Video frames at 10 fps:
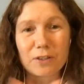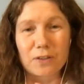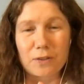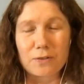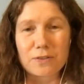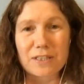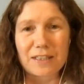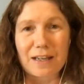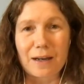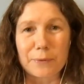You're
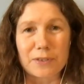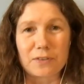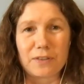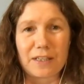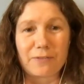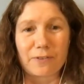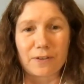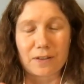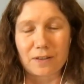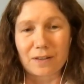using the opportunity
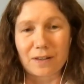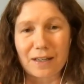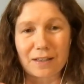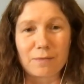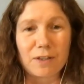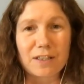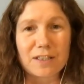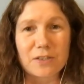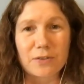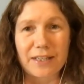for
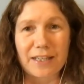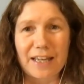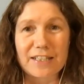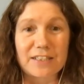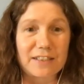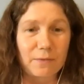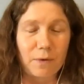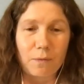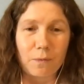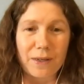communities to engage in
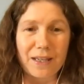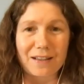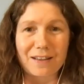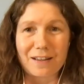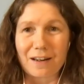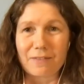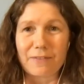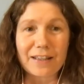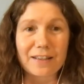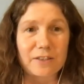what we in the
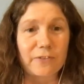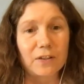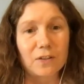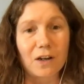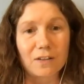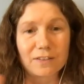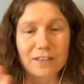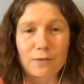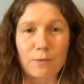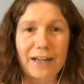nonviolence field call
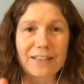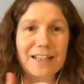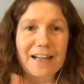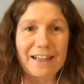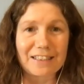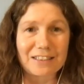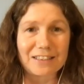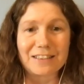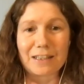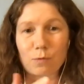direct
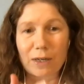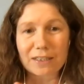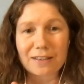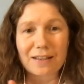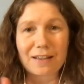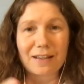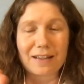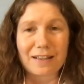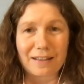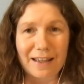action, directly
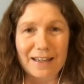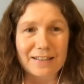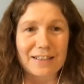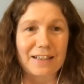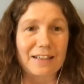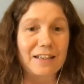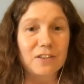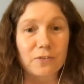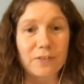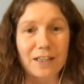engaging and
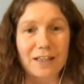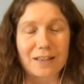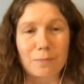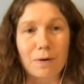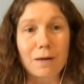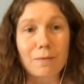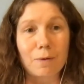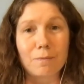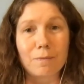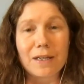intervening in the
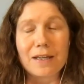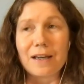problem